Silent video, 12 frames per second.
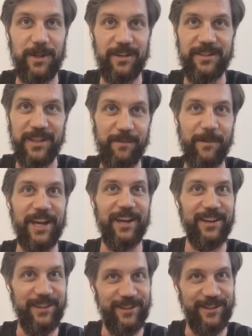because they'll make
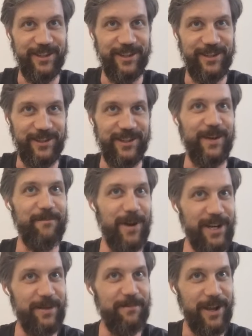another decision that
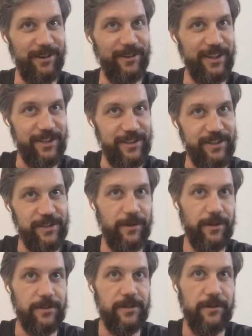might depend on this, and so
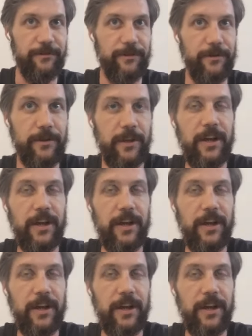on and so forth.